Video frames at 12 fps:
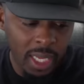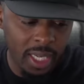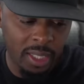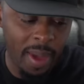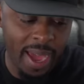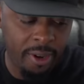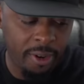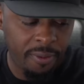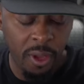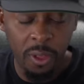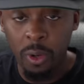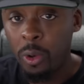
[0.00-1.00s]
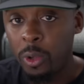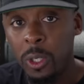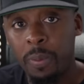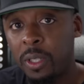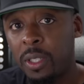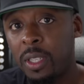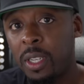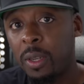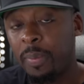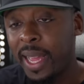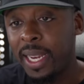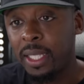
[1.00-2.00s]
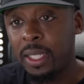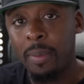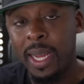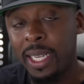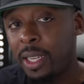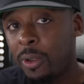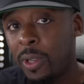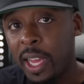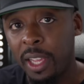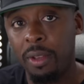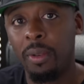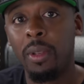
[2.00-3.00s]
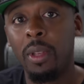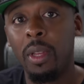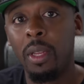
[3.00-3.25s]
It doesn't matter if you're the coolest person on the planet, somebody don't like you.